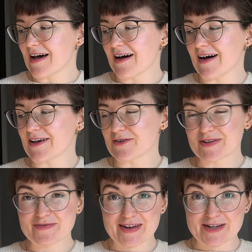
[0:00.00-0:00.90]
I only
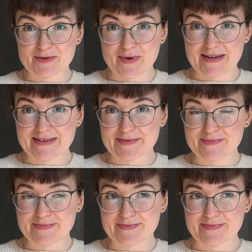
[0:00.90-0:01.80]
fed it twice,
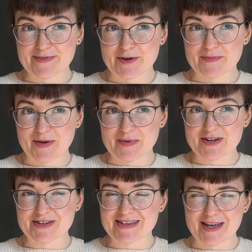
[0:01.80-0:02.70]
so maybe I
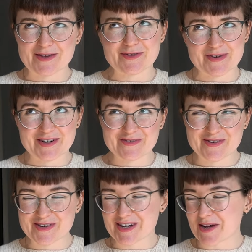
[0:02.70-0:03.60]
should say 3 or
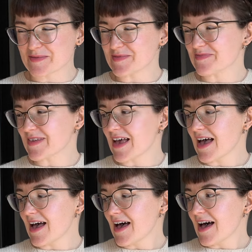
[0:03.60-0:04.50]
4 times.
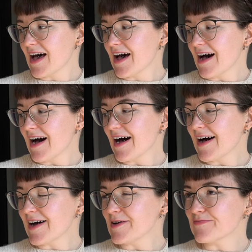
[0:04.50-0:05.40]

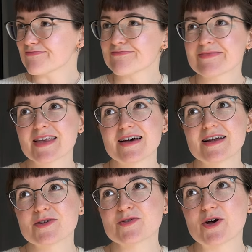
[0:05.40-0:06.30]
I
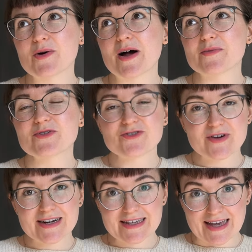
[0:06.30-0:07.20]
don't know, I would
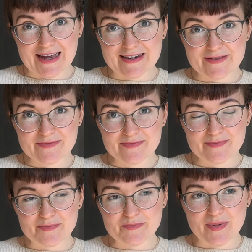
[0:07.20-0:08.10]
try it again,
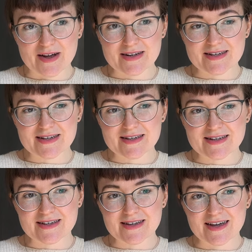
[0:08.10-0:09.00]
but
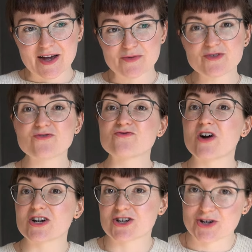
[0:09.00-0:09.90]
I wouldn't
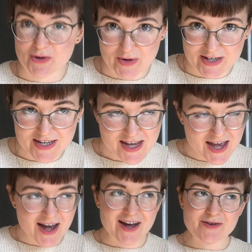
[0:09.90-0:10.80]
rush to it.
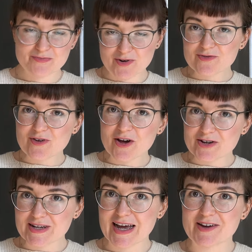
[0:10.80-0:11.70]
I prefer
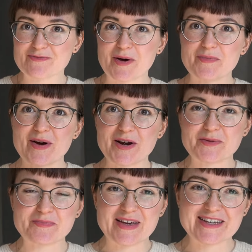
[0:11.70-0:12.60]
to have my
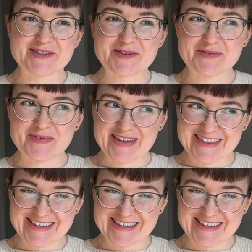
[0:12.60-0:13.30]
bread mixed with